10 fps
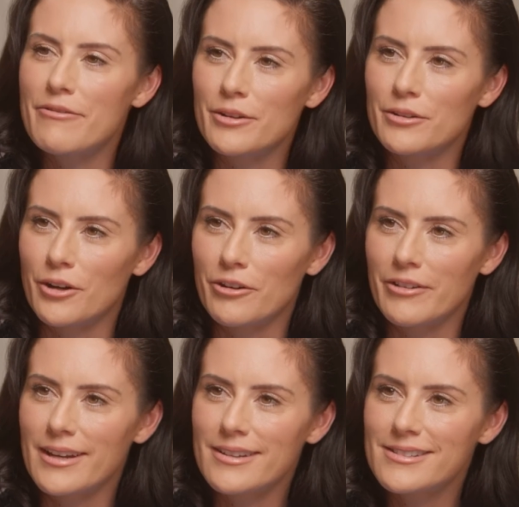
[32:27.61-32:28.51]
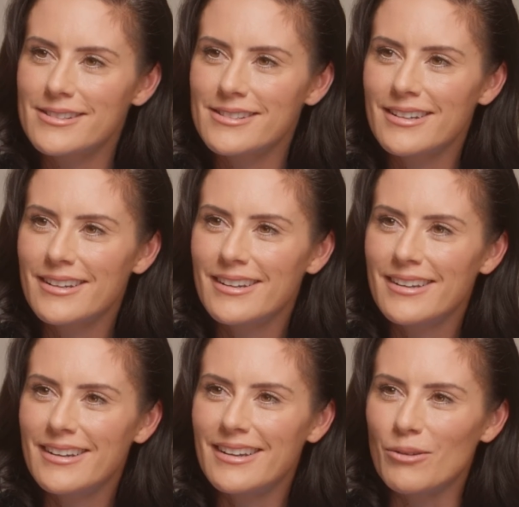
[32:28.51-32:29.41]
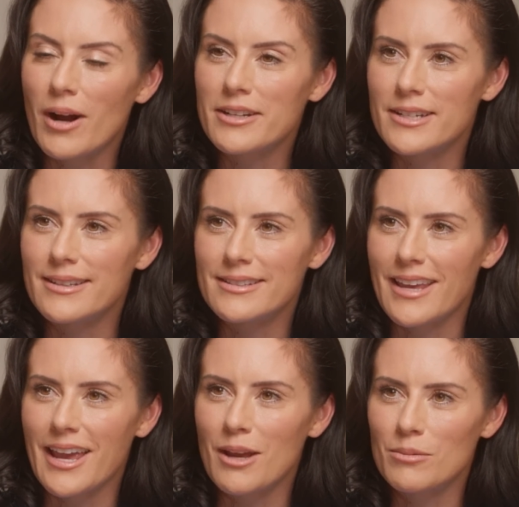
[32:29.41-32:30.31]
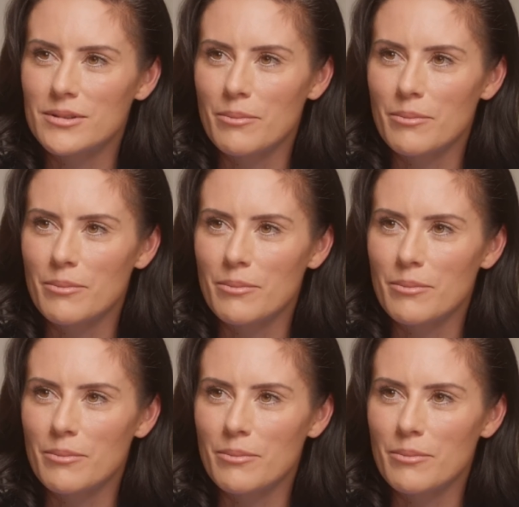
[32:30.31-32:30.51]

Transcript: I feel nervous watching these games.